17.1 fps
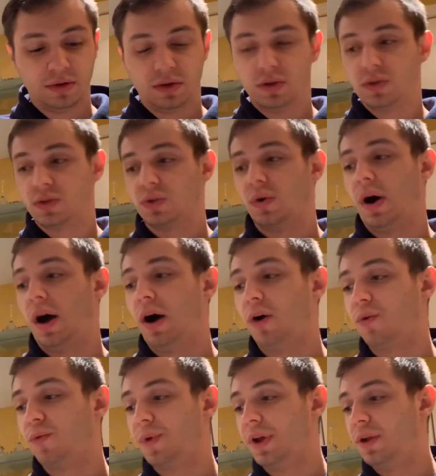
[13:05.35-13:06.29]
So
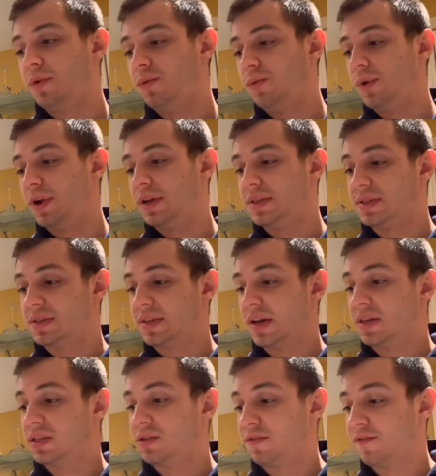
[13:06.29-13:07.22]
I'll read what it
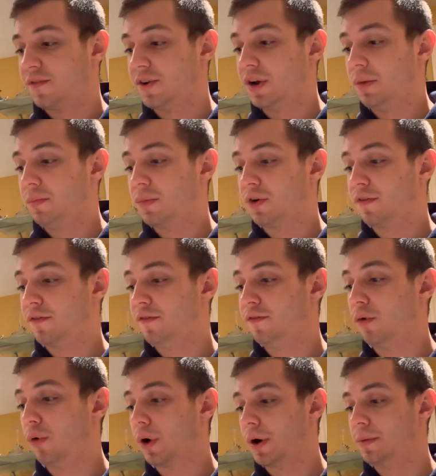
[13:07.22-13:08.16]
says for number
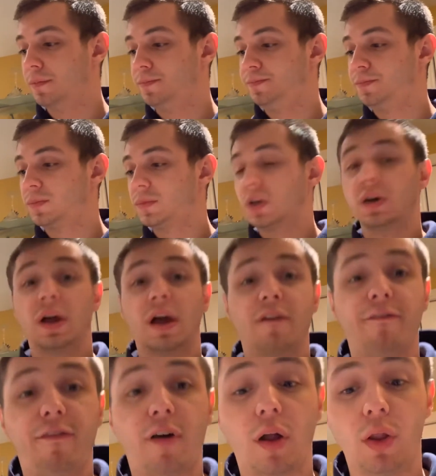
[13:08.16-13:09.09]
4.
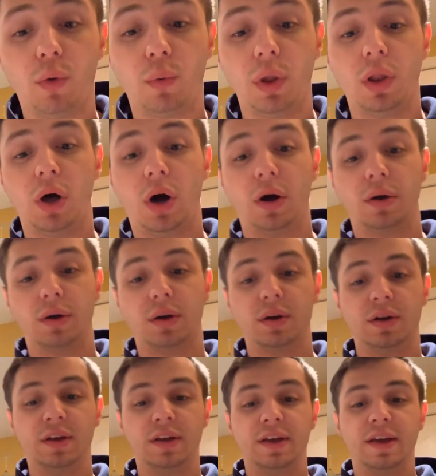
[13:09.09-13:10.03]
Follow along.
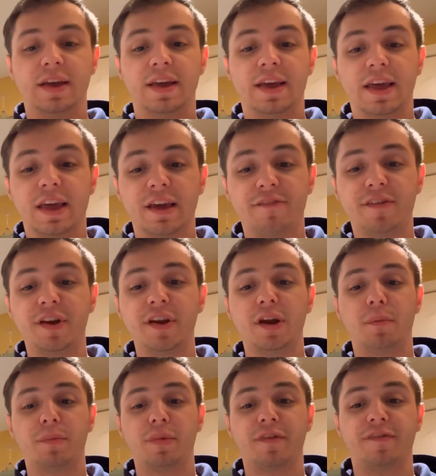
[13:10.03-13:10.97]
If a
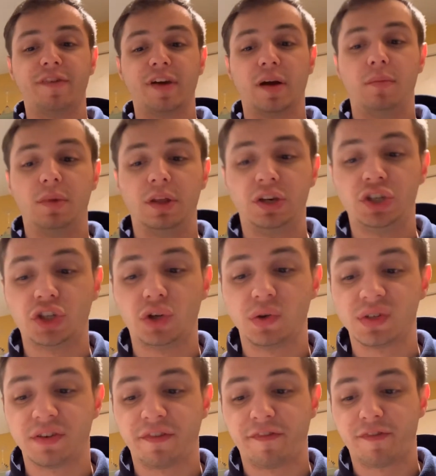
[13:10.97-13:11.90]
number family
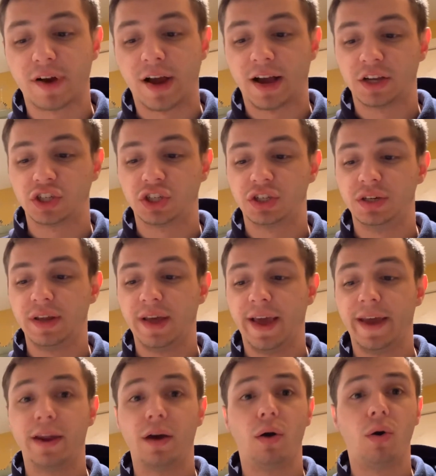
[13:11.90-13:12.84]
shows a fraction
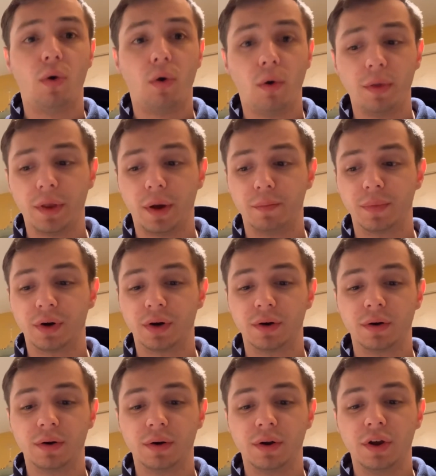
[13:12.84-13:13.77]
and a whole
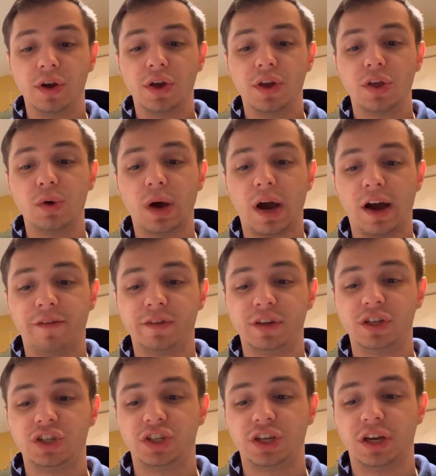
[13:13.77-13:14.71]
number, you have
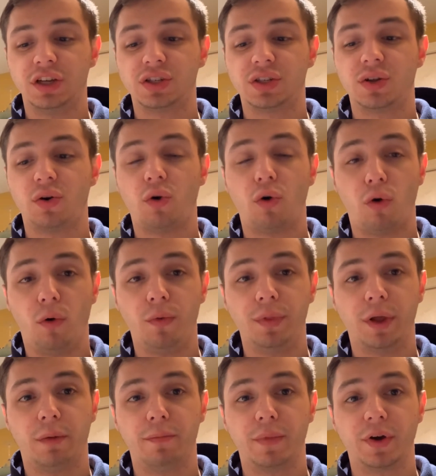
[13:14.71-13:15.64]
to change the whole
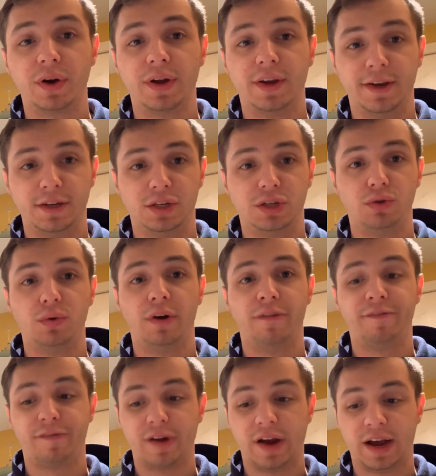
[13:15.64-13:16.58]
number into a
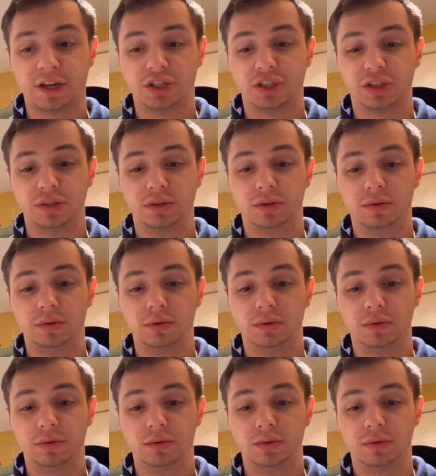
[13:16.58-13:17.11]
fraction.